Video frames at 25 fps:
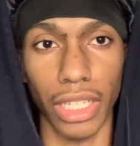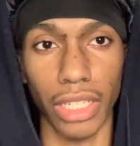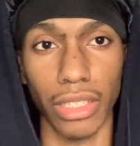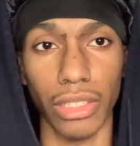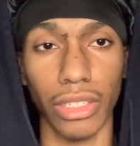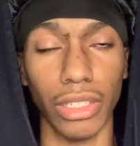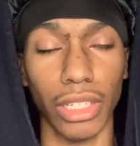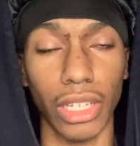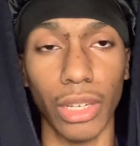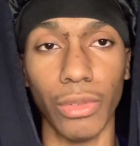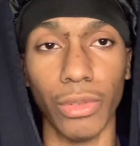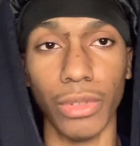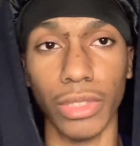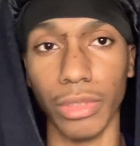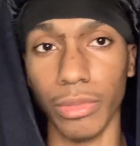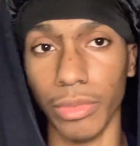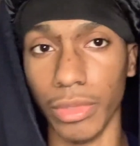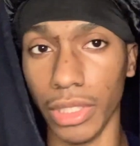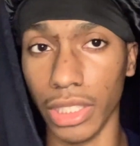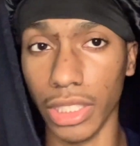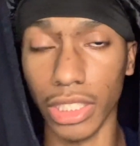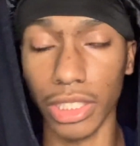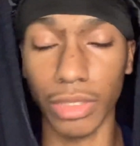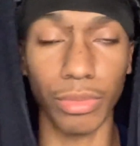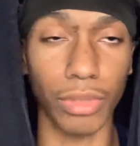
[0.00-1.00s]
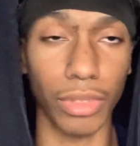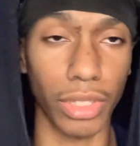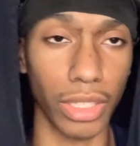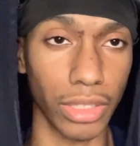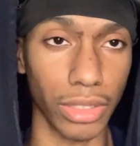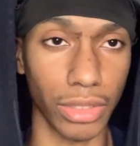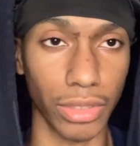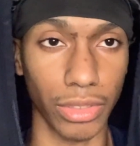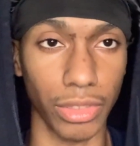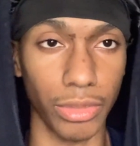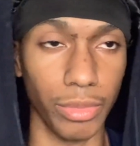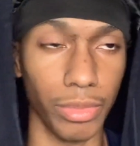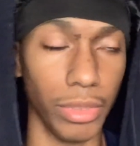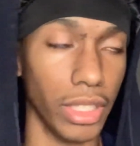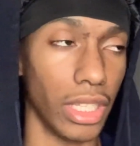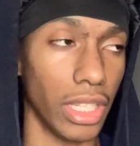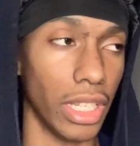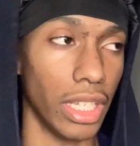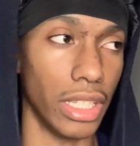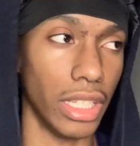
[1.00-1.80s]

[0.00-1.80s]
oh, I want to be this person or be like